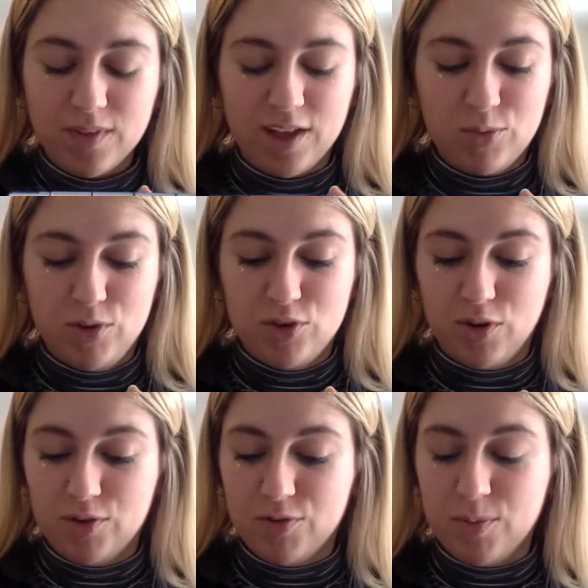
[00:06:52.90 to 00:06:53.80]
because we
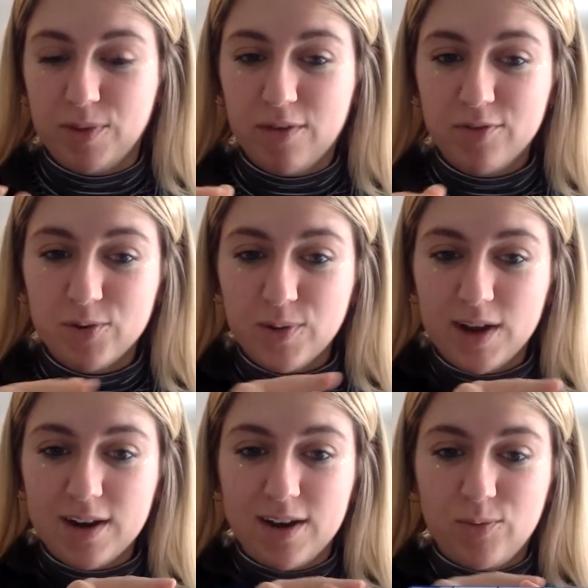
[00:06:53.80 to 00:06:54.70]
start from left to
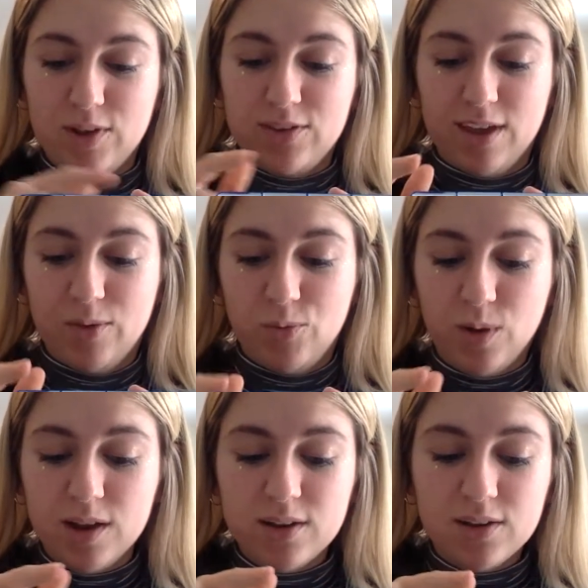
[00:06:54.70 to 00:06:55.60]
right and we say
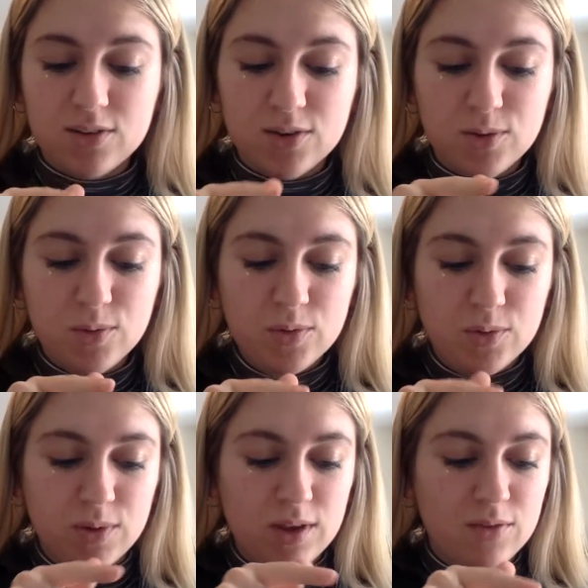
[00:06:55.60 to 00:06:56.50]
one, two,
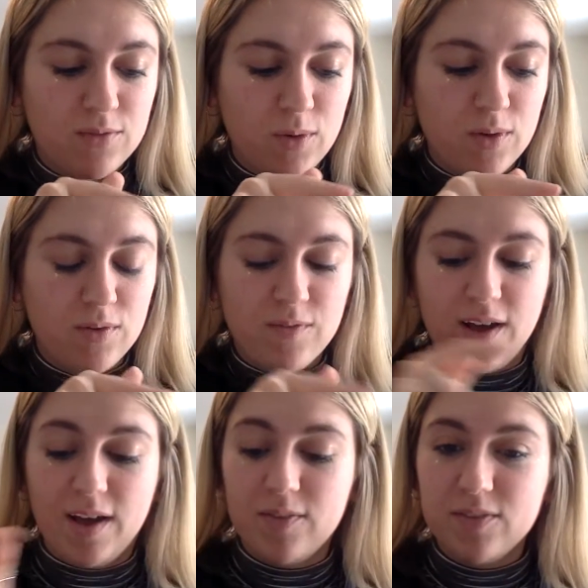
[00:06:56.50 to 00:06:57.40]
three, four,
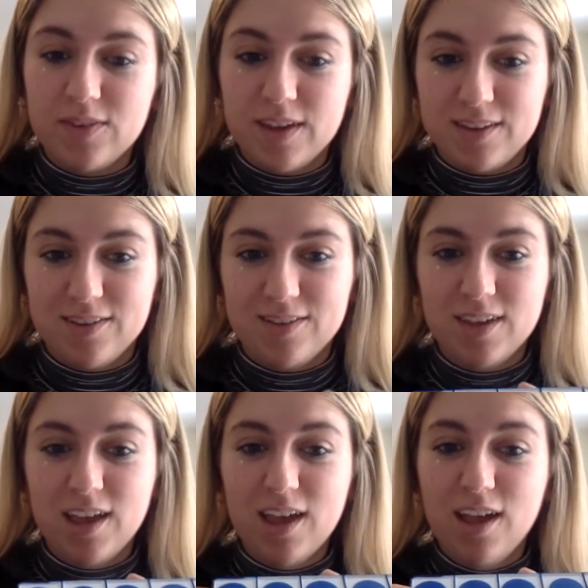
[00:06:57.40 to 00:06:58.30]
five, six.
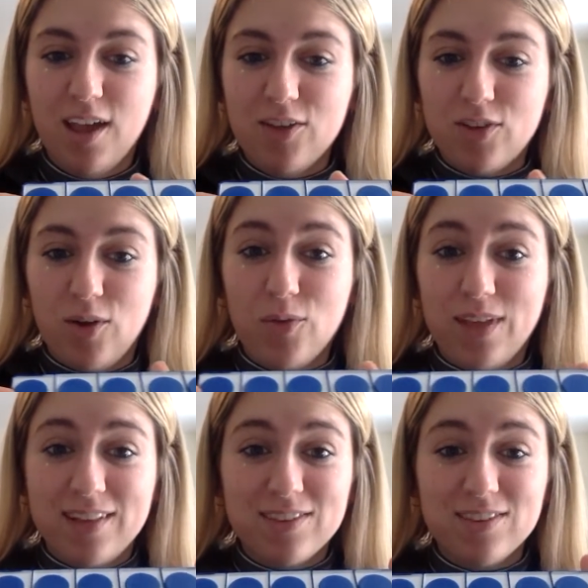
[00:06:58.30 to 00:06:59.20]
So
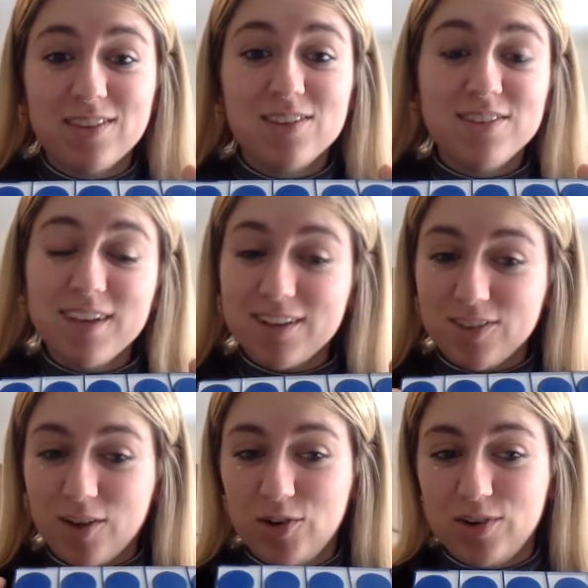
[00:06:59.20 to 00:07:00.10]
that's six
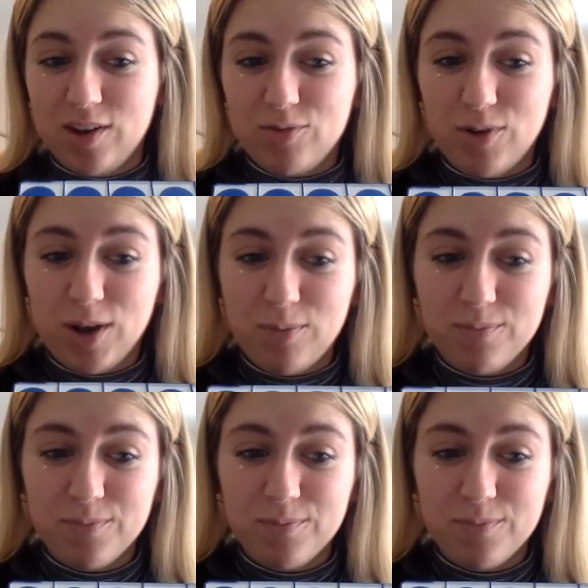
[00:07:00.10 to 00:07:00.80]
on your 10 frame.